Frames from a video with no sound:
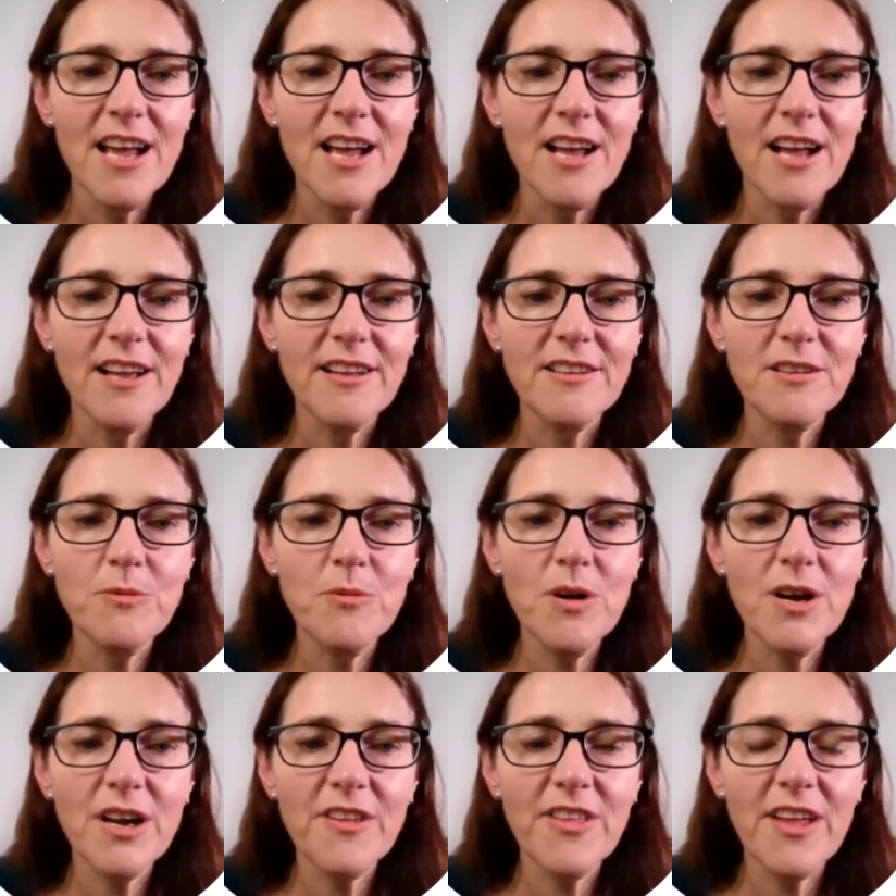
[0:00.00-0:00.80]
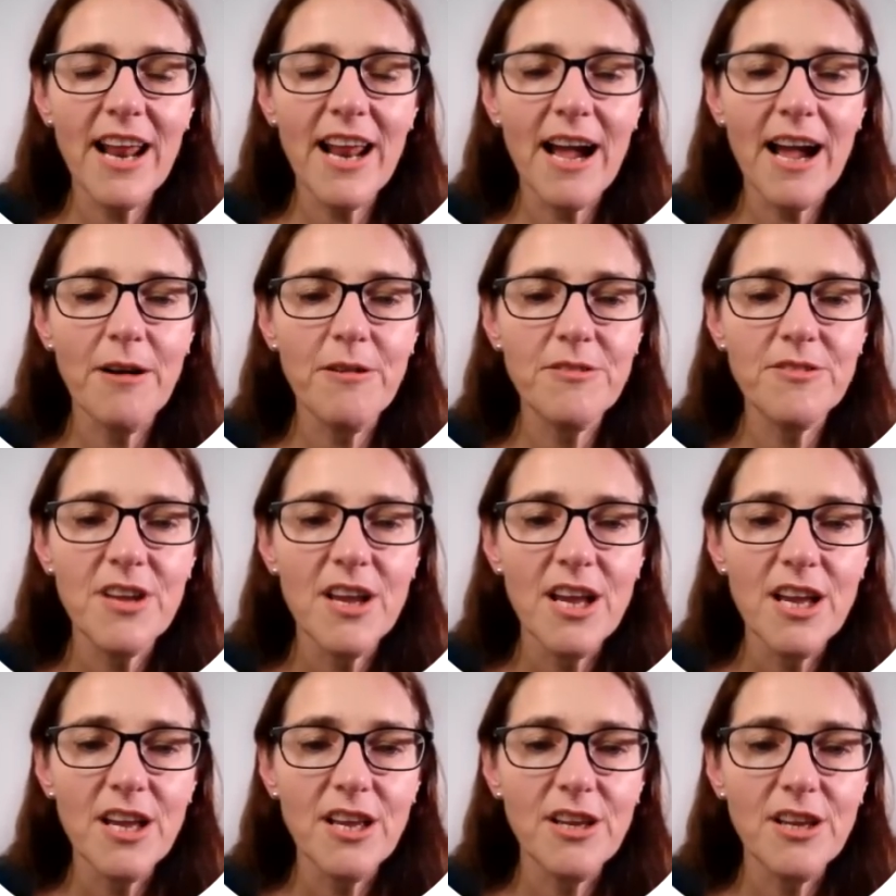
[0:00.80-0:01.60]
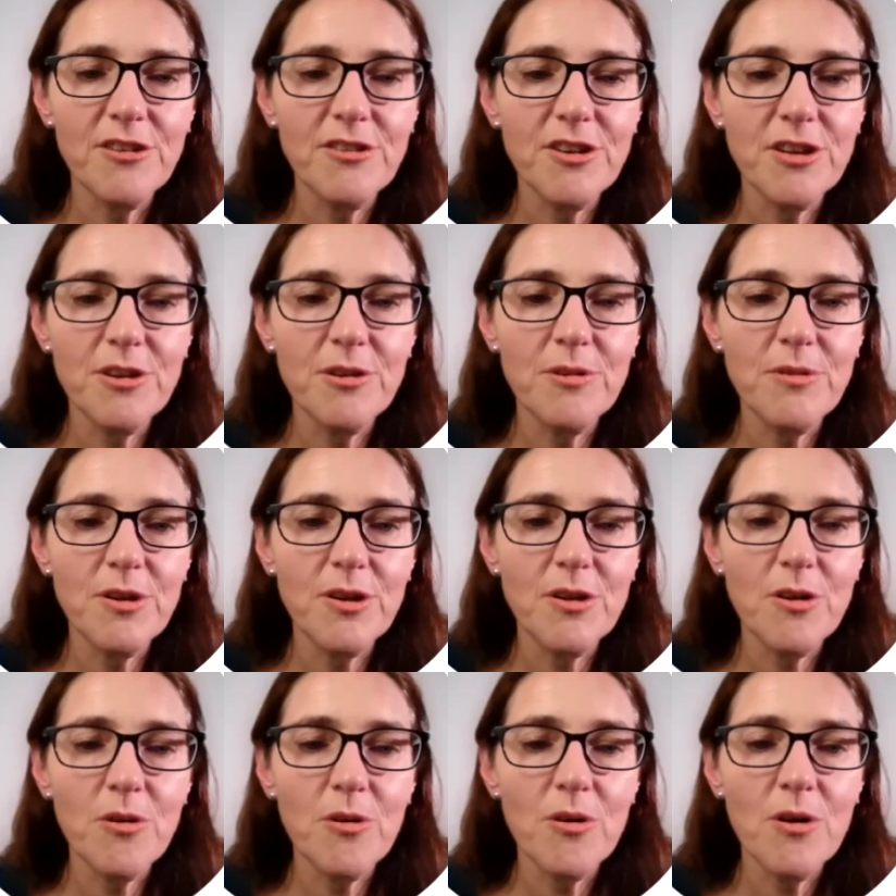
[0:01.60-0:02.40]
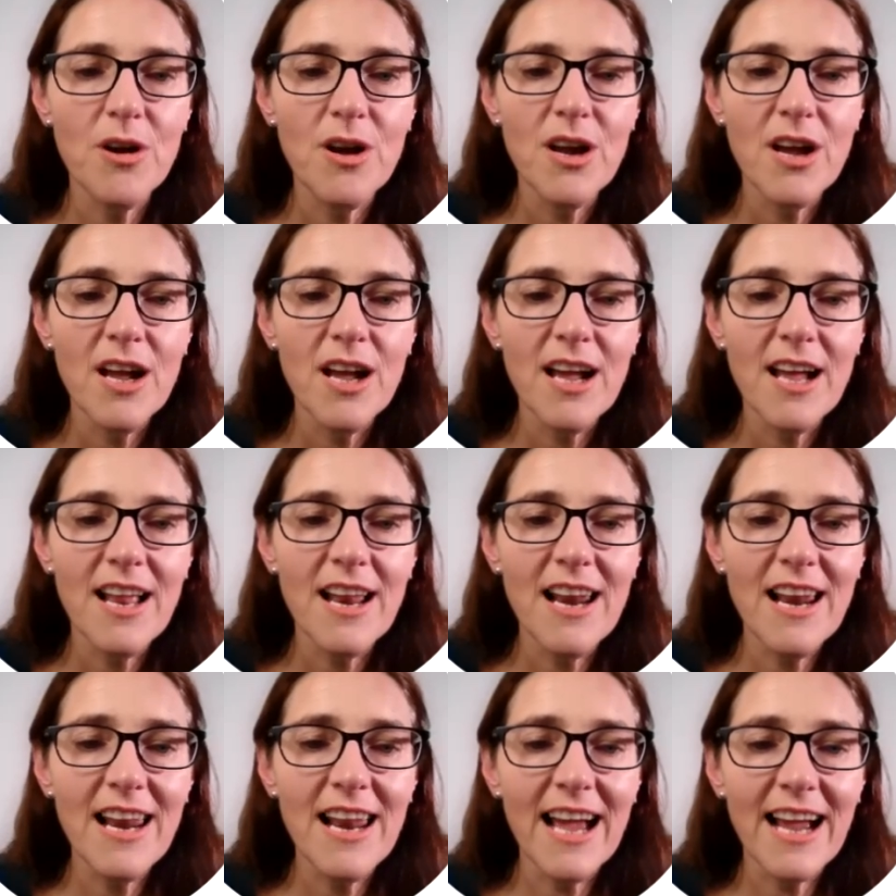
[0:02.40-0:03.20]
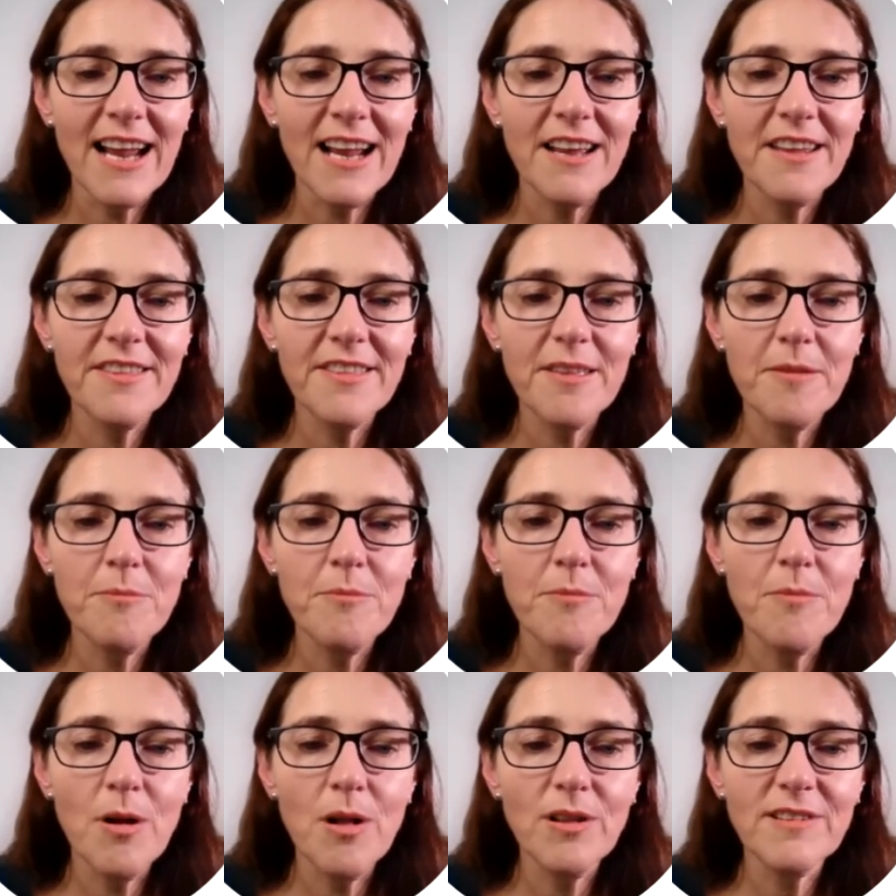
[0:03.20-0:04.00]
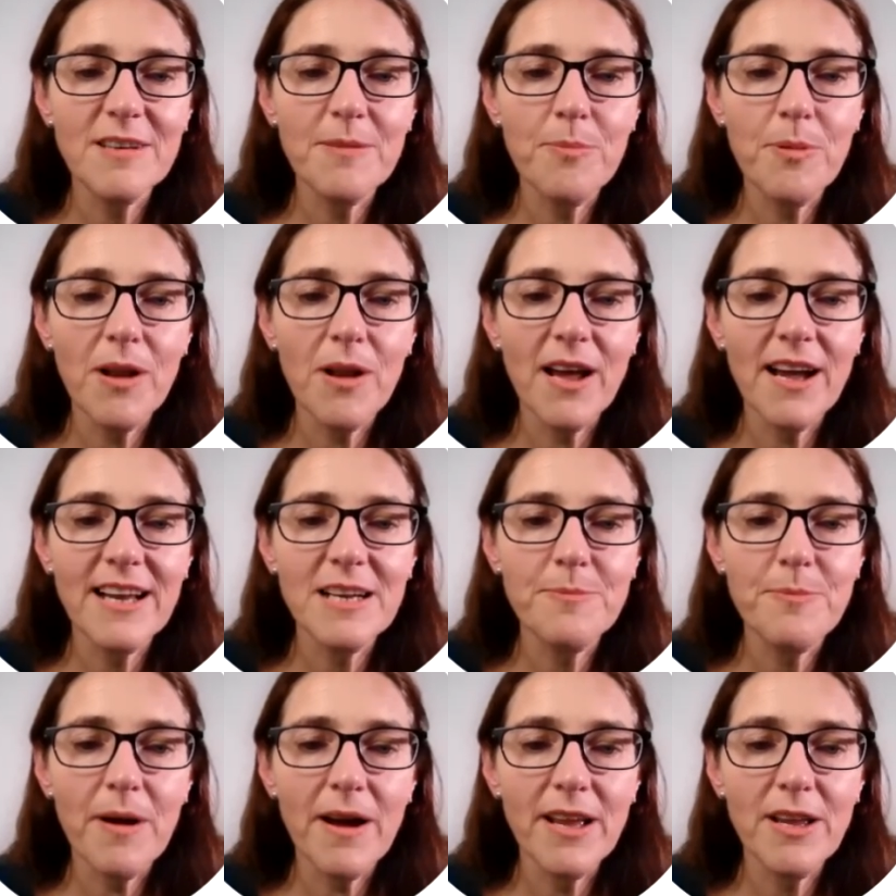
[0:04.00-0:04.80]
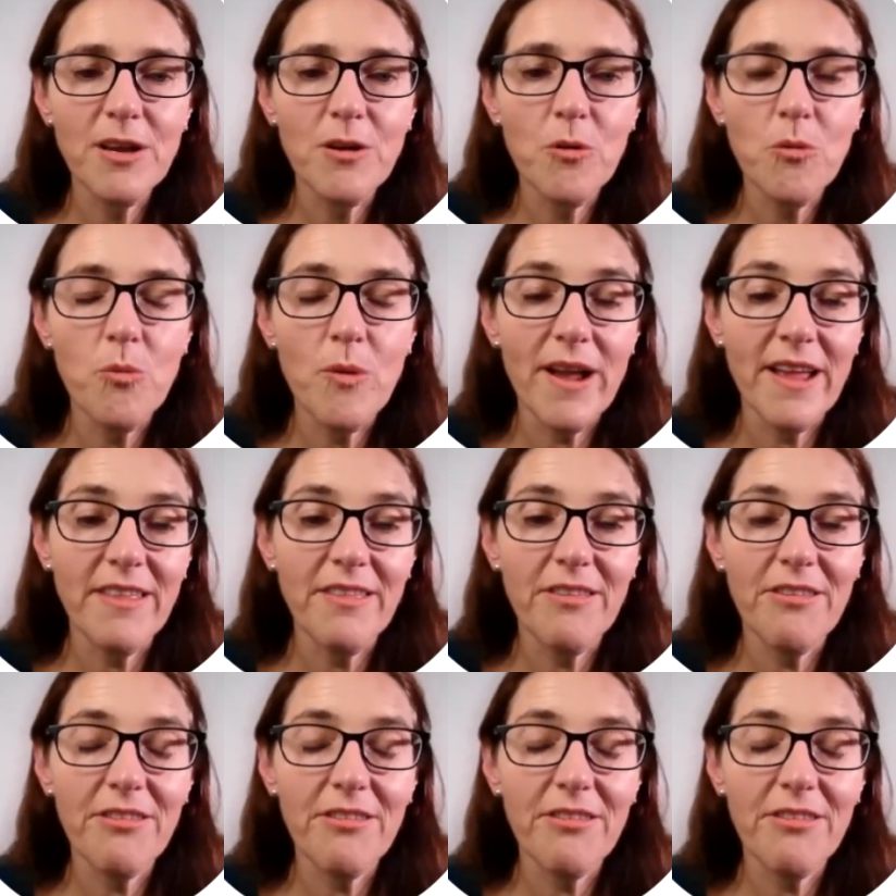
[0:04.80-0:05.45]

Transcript: And to work that out, you do your length multiplied by your width.